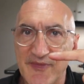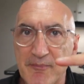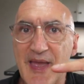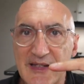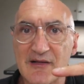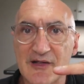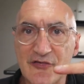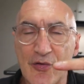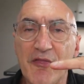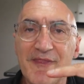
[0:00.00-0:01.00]
the bad
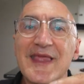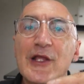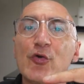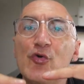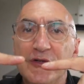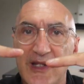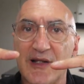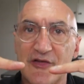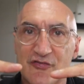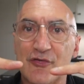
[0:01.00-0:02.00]
cholesterol, the good
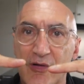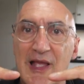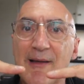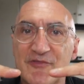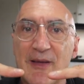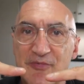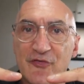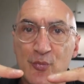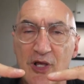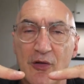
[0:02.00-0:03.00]
cholesterol comes up
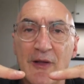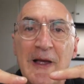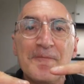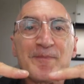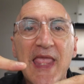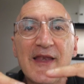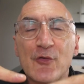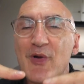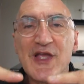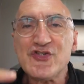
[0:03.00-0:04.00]
as well, and the
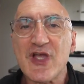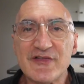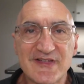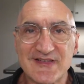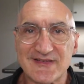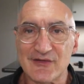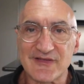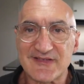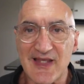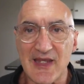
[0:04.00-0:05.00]
ratios are still the
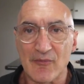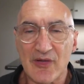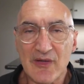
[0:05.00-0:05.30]
same.